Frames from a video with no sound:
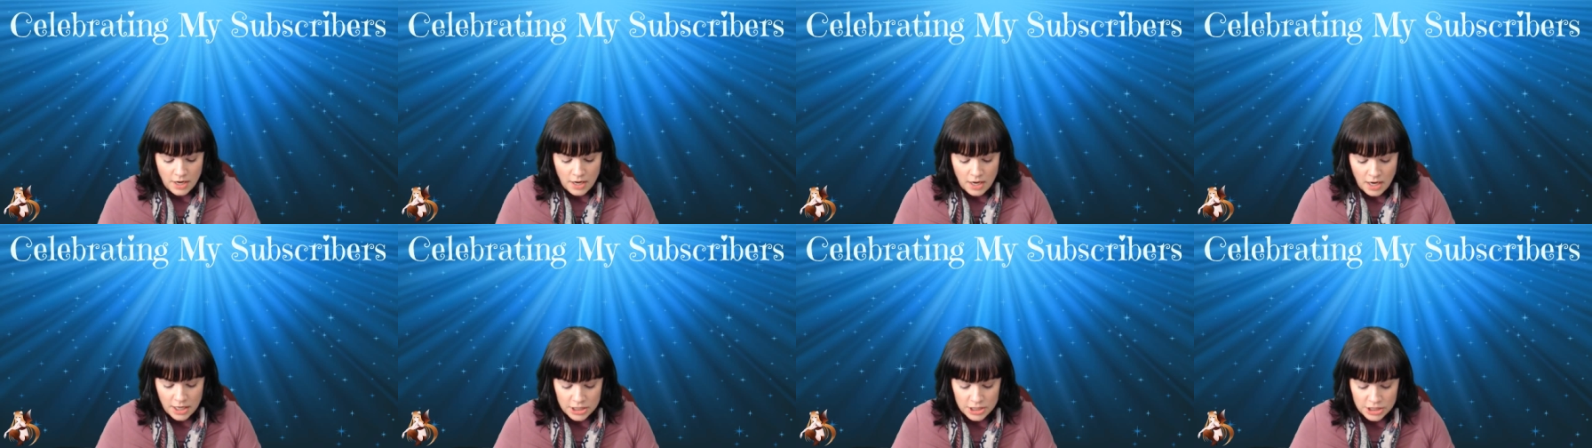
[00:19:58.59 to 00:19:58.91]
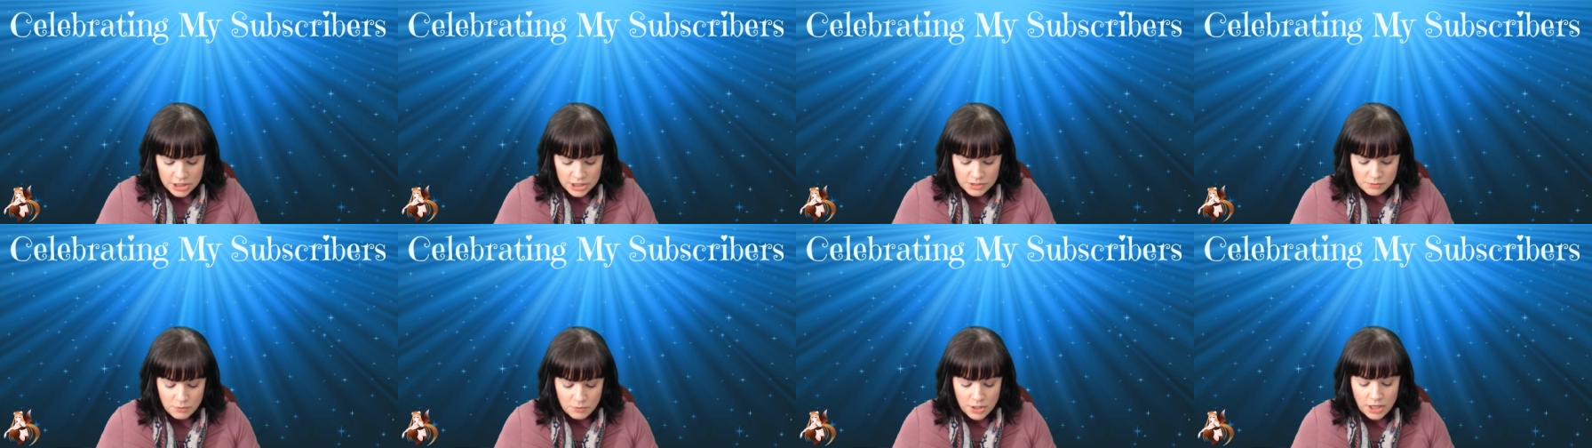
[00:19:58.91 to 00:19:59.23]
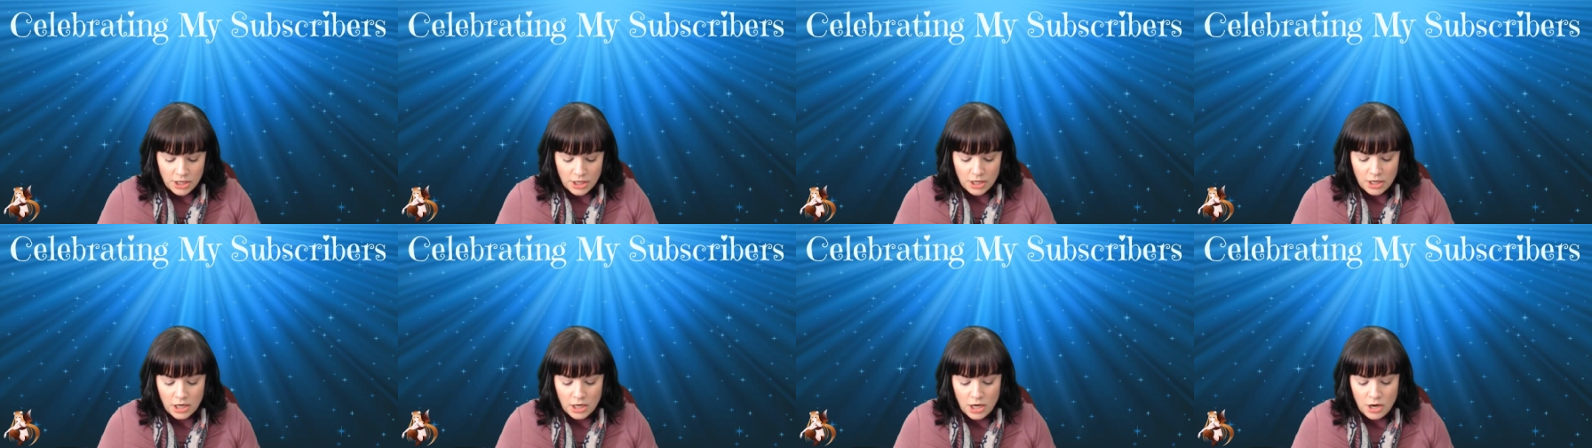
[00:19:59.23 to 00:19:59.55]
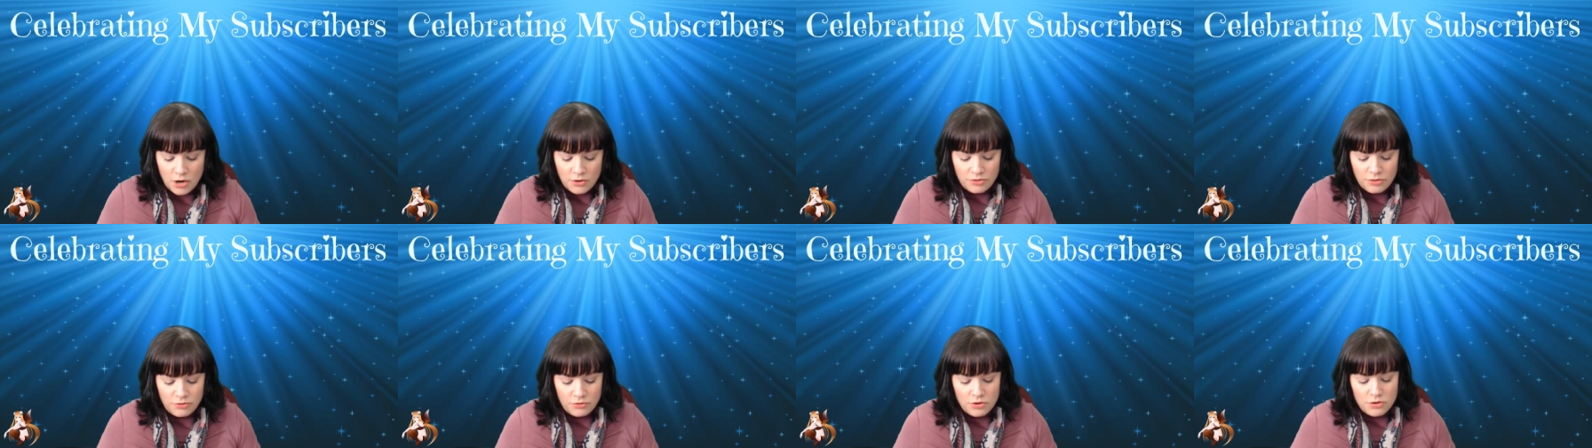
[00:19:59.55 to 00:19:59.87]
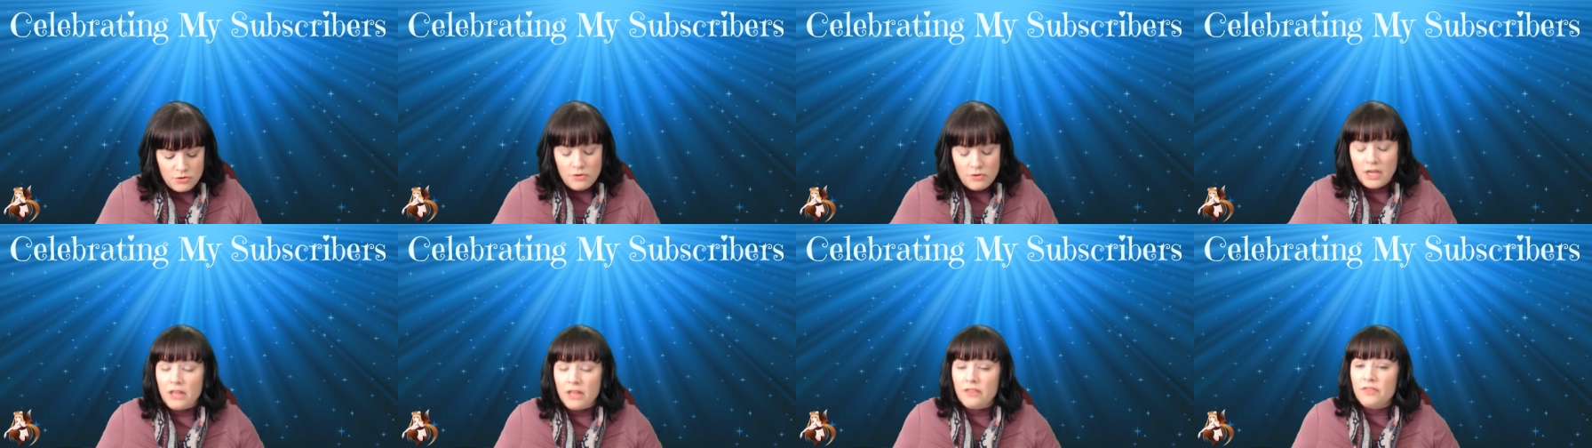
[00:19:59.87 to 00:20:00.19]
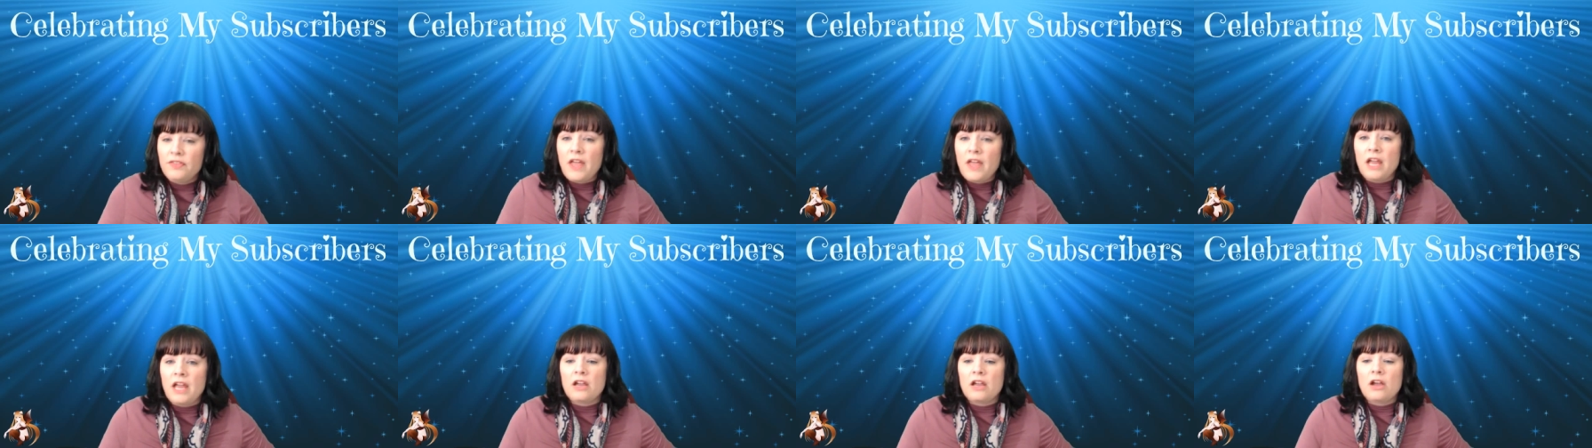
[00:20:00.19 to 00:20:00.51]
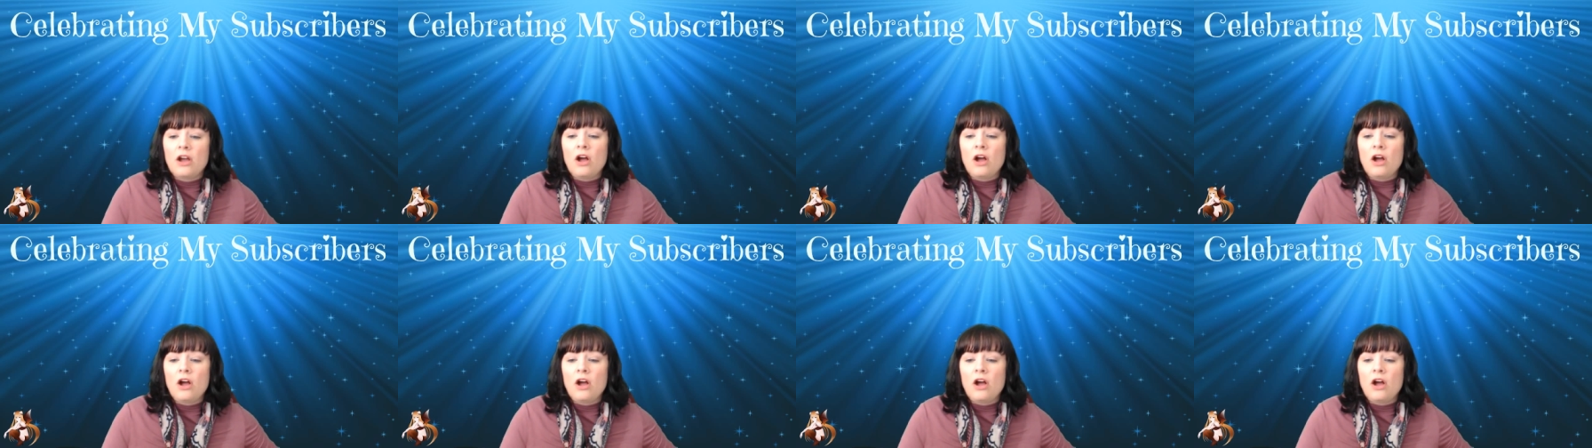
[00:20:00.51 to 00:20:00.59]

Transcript: I just want to go through and thank